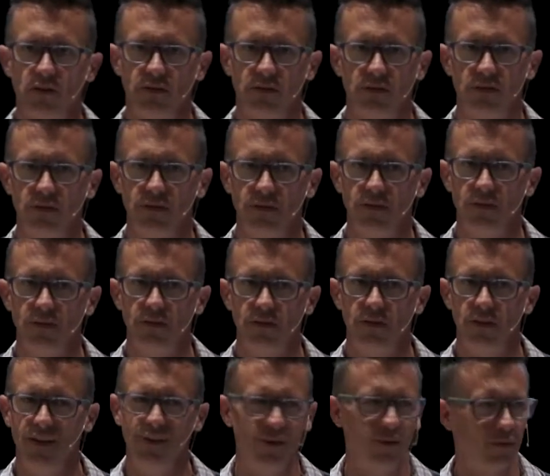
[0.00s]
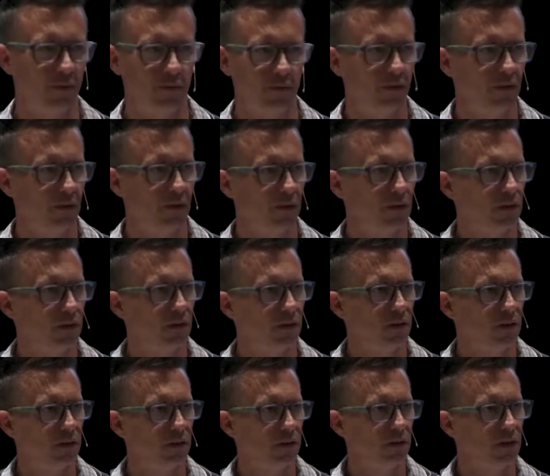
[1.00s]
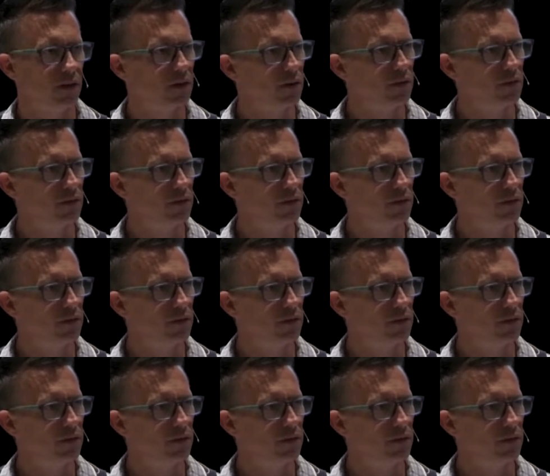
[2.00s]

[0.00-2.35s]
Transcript: No. You know?